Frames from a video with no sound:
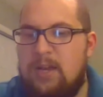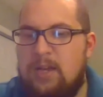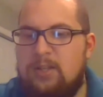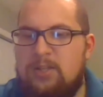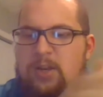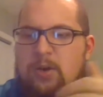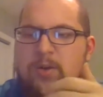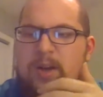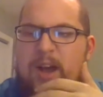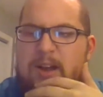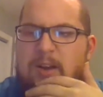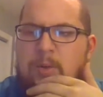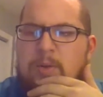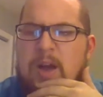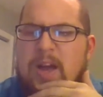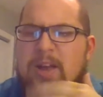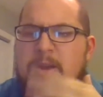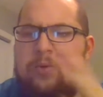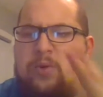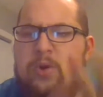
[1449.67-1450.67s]
So
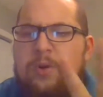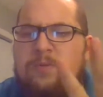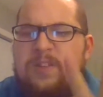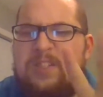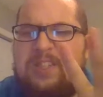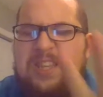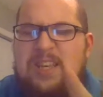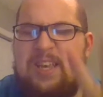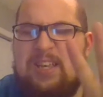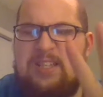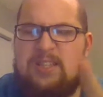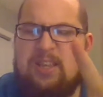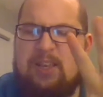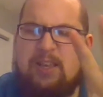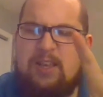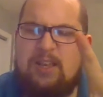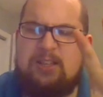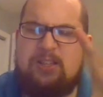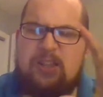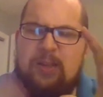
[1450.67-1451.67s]
I don't know if it's
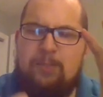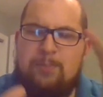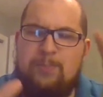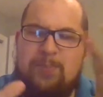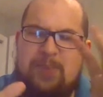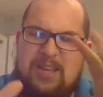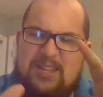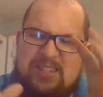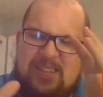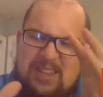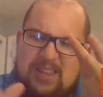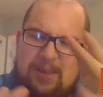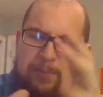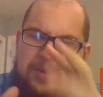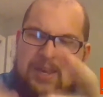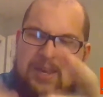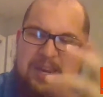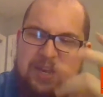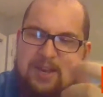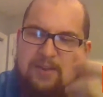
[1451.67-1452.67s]
in the
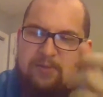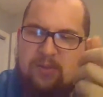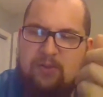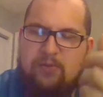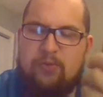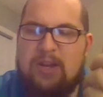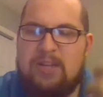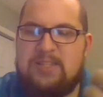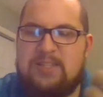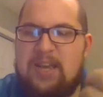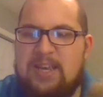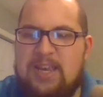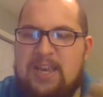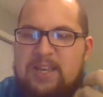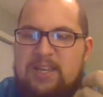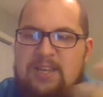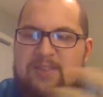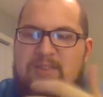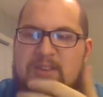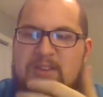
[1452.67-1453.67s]
meaning of the phrase "I can't
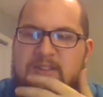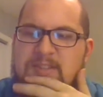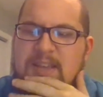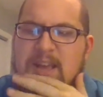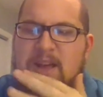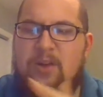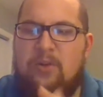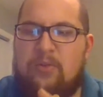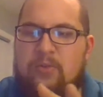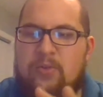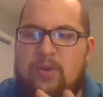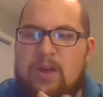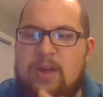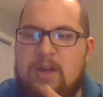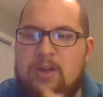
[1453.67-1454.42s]
even" itself,